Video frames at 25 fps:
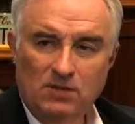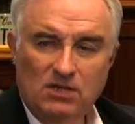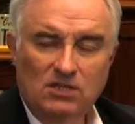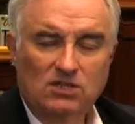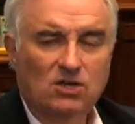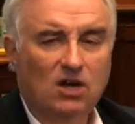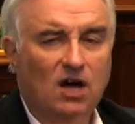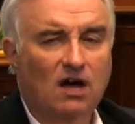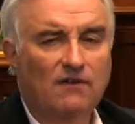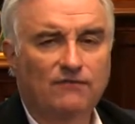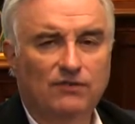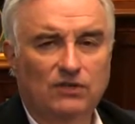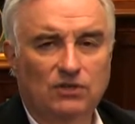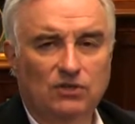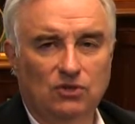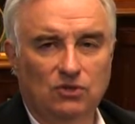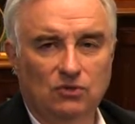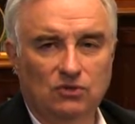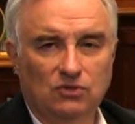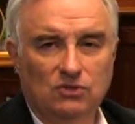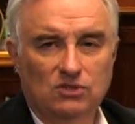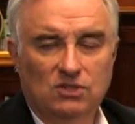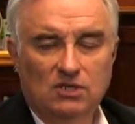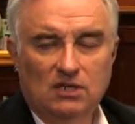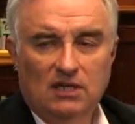But it's often
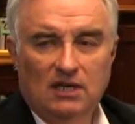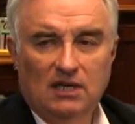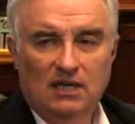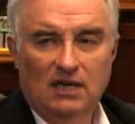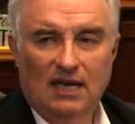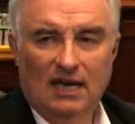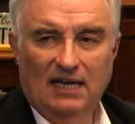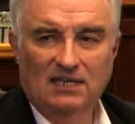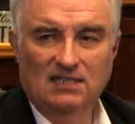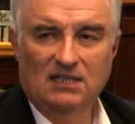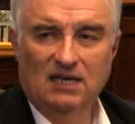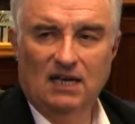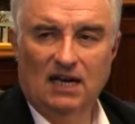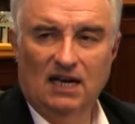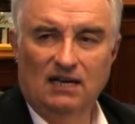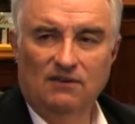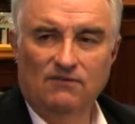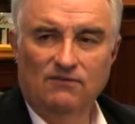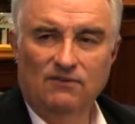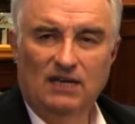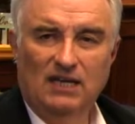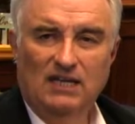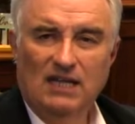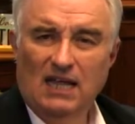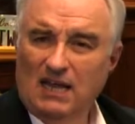used as kind
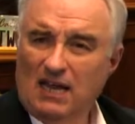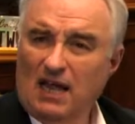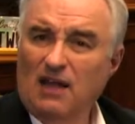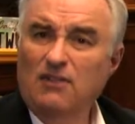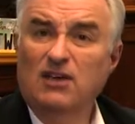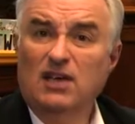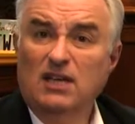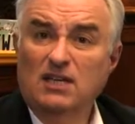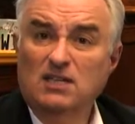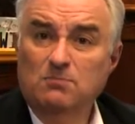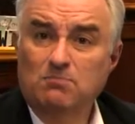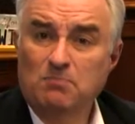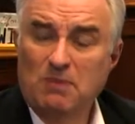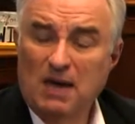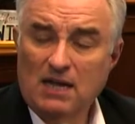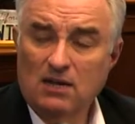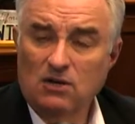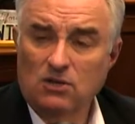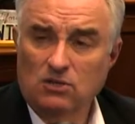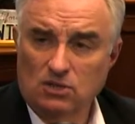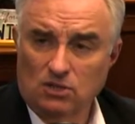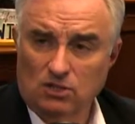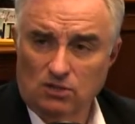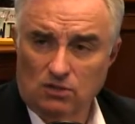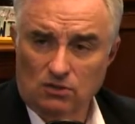of, and I think it's
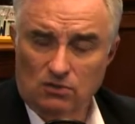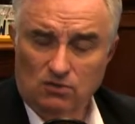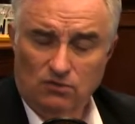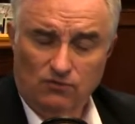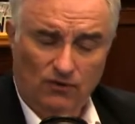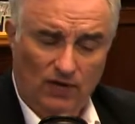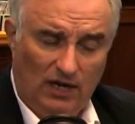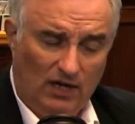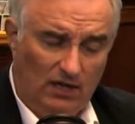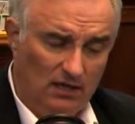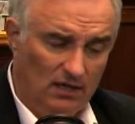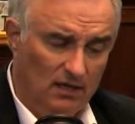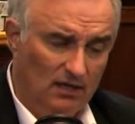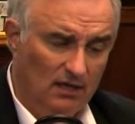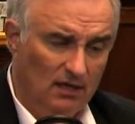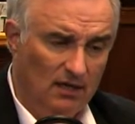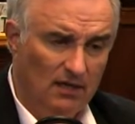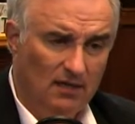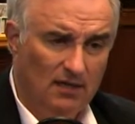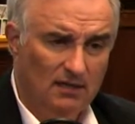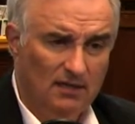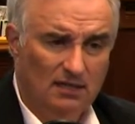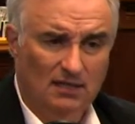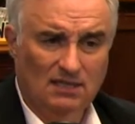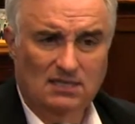better to use, frankly,
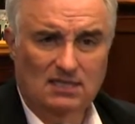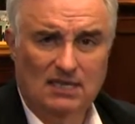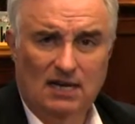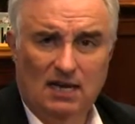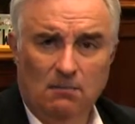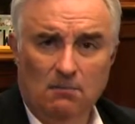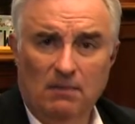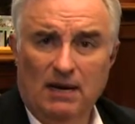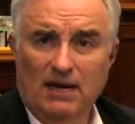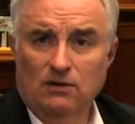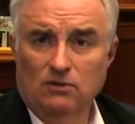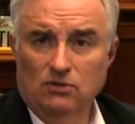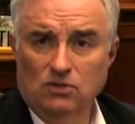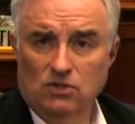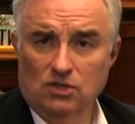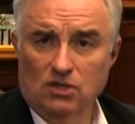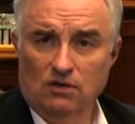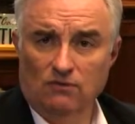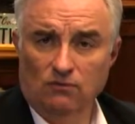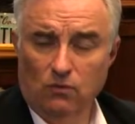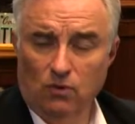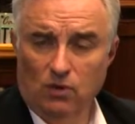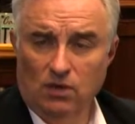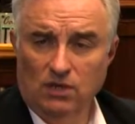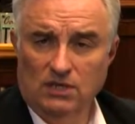than say a
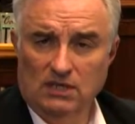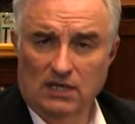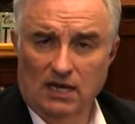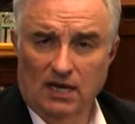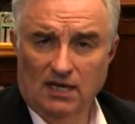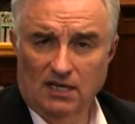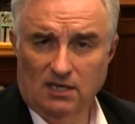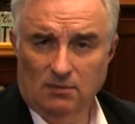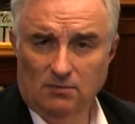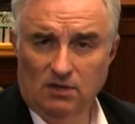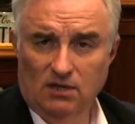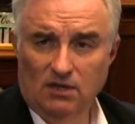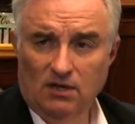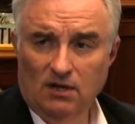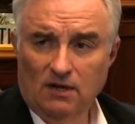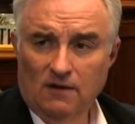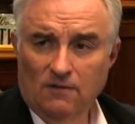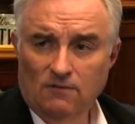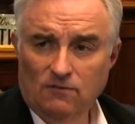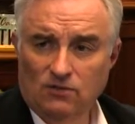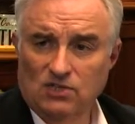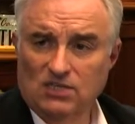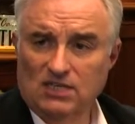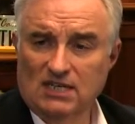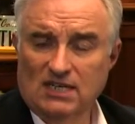Microsoft Word document
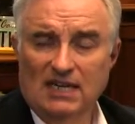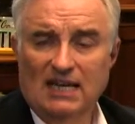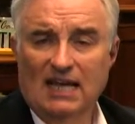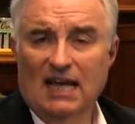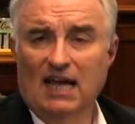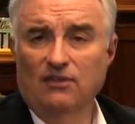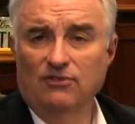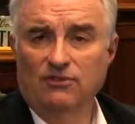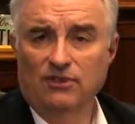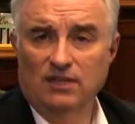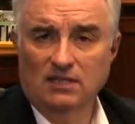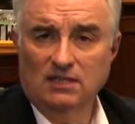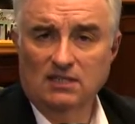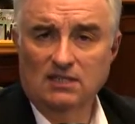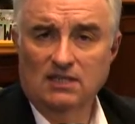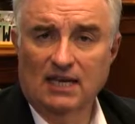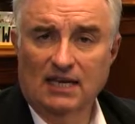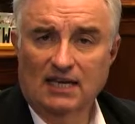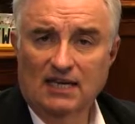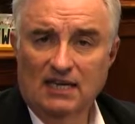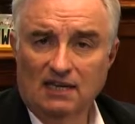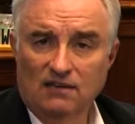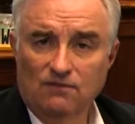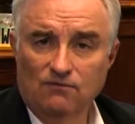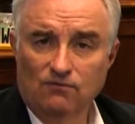for sending out things
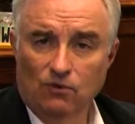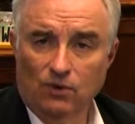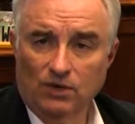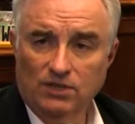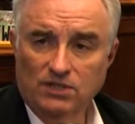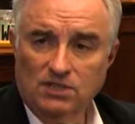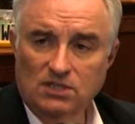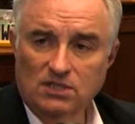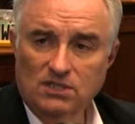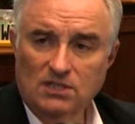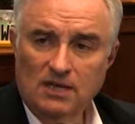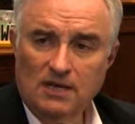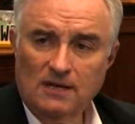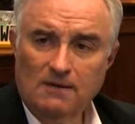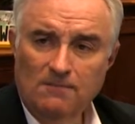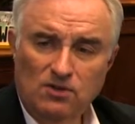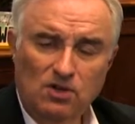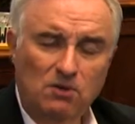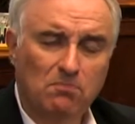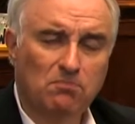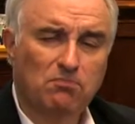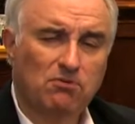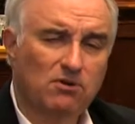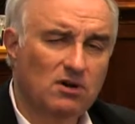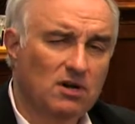like invoices.
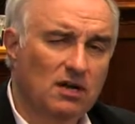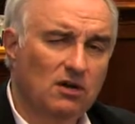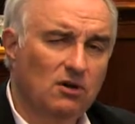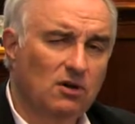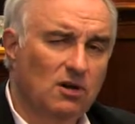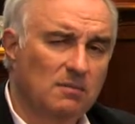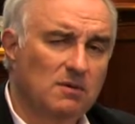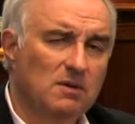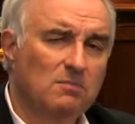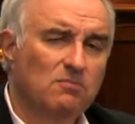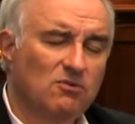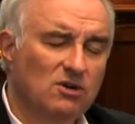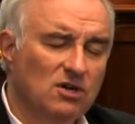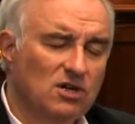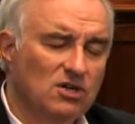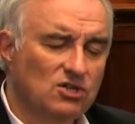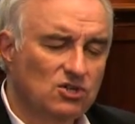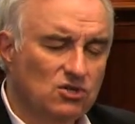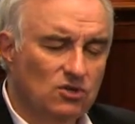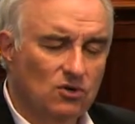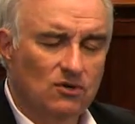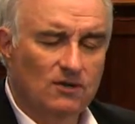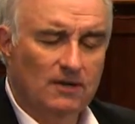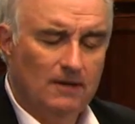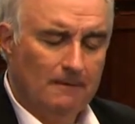You're you can be pretty
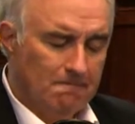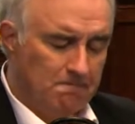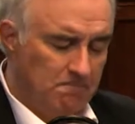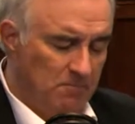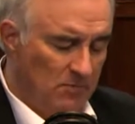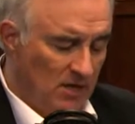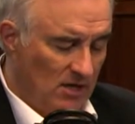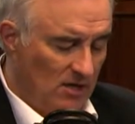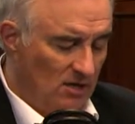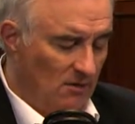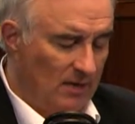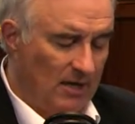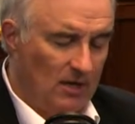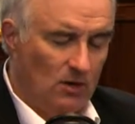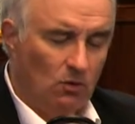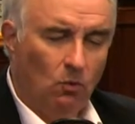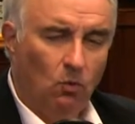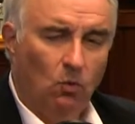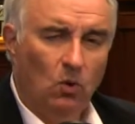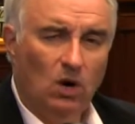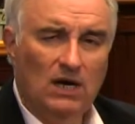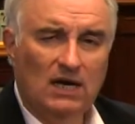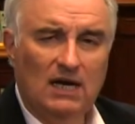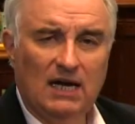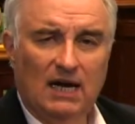sure that no matter
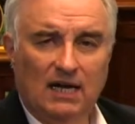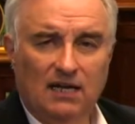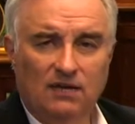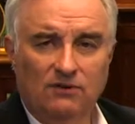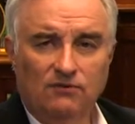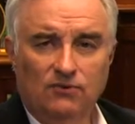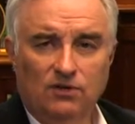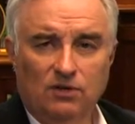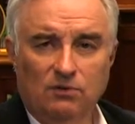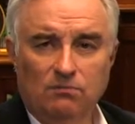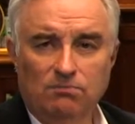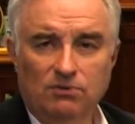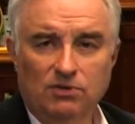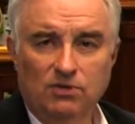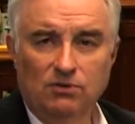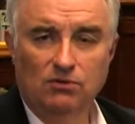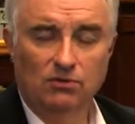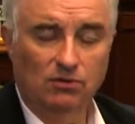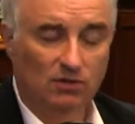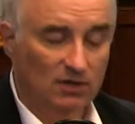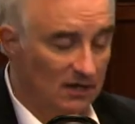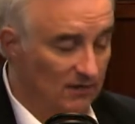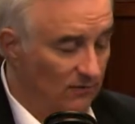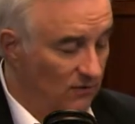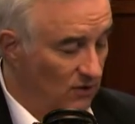what kind of
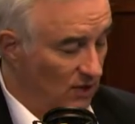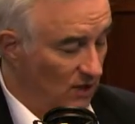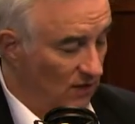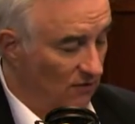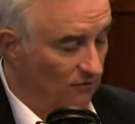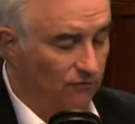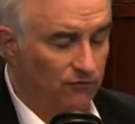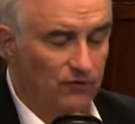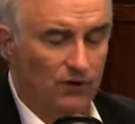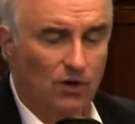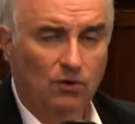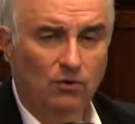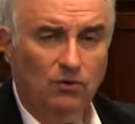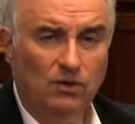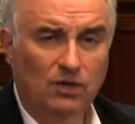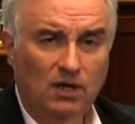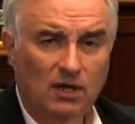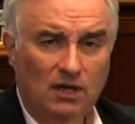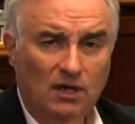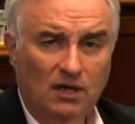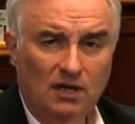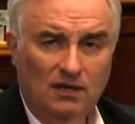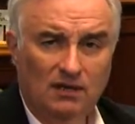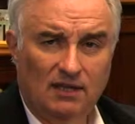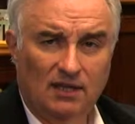computer, even on a phone
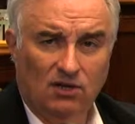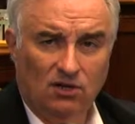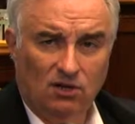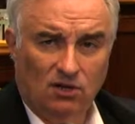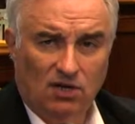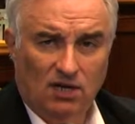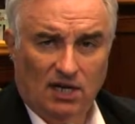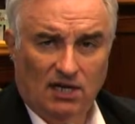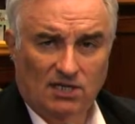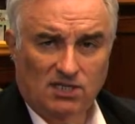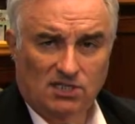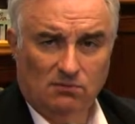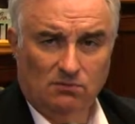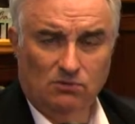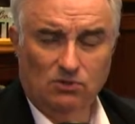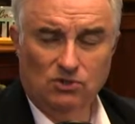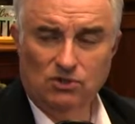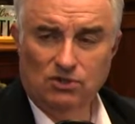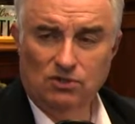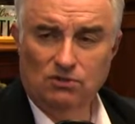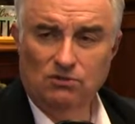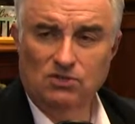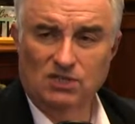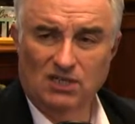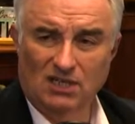that your
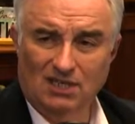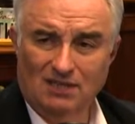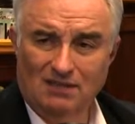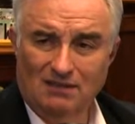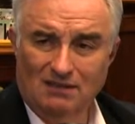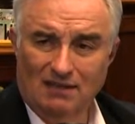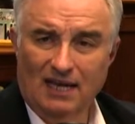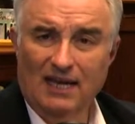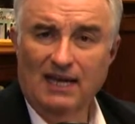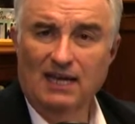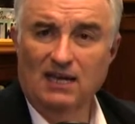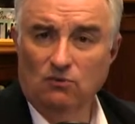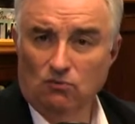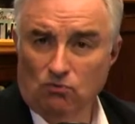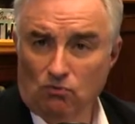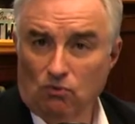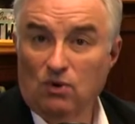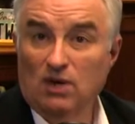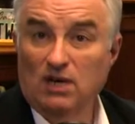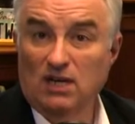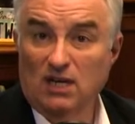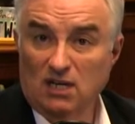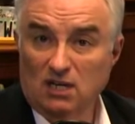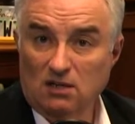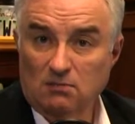customer's using, they can
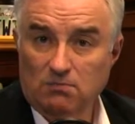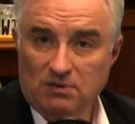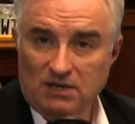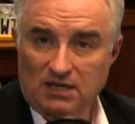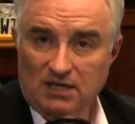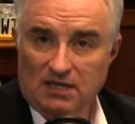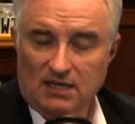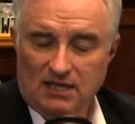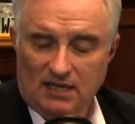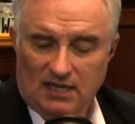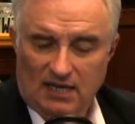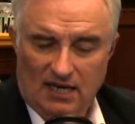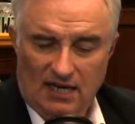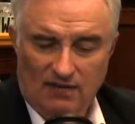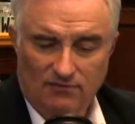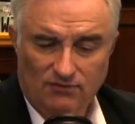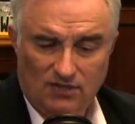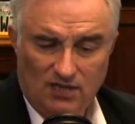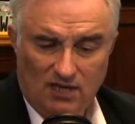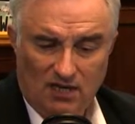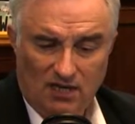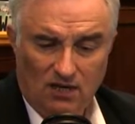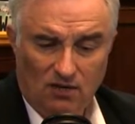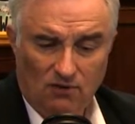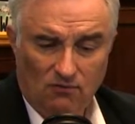read
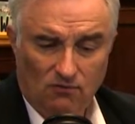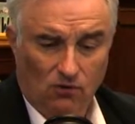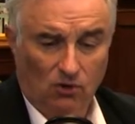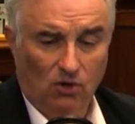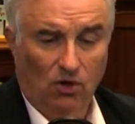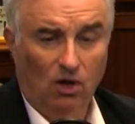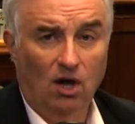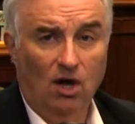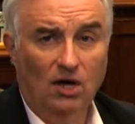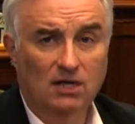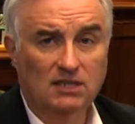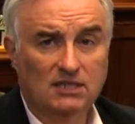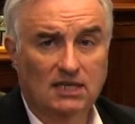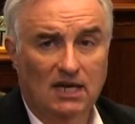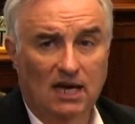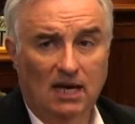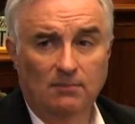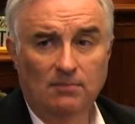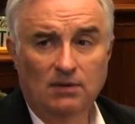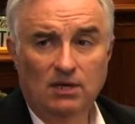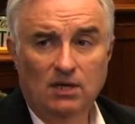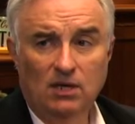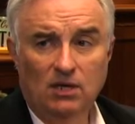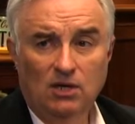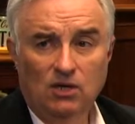PDFs. For a long
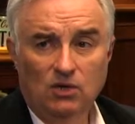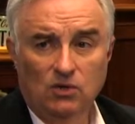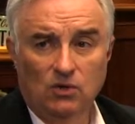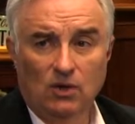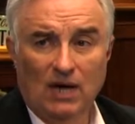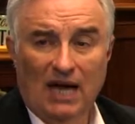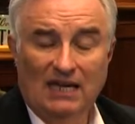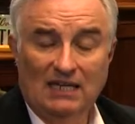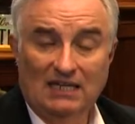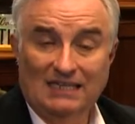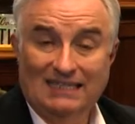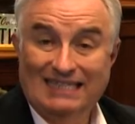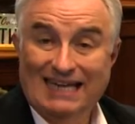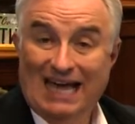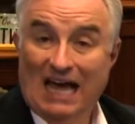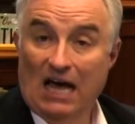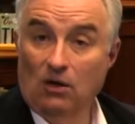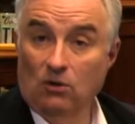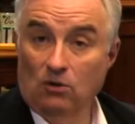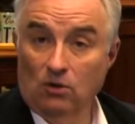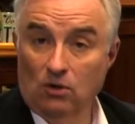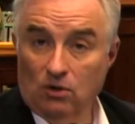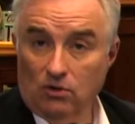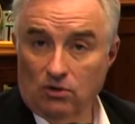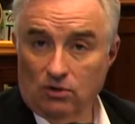time, you had to
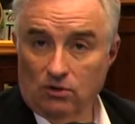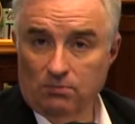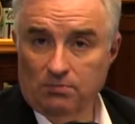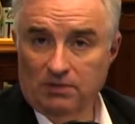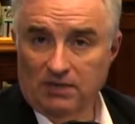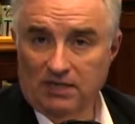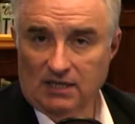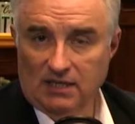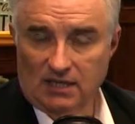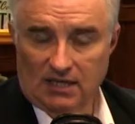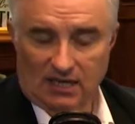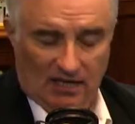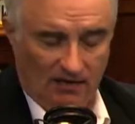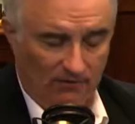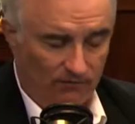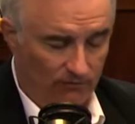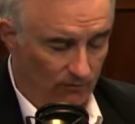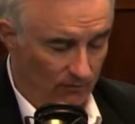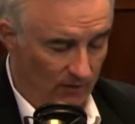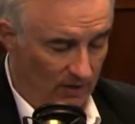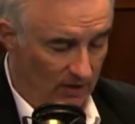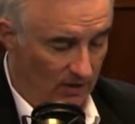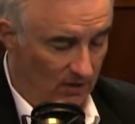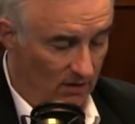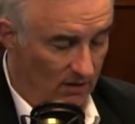download a PDF
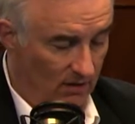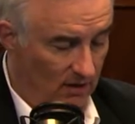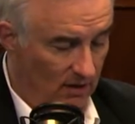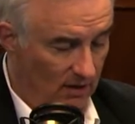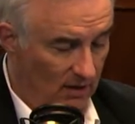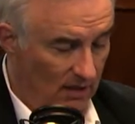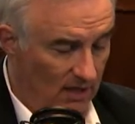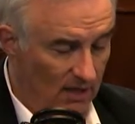reader.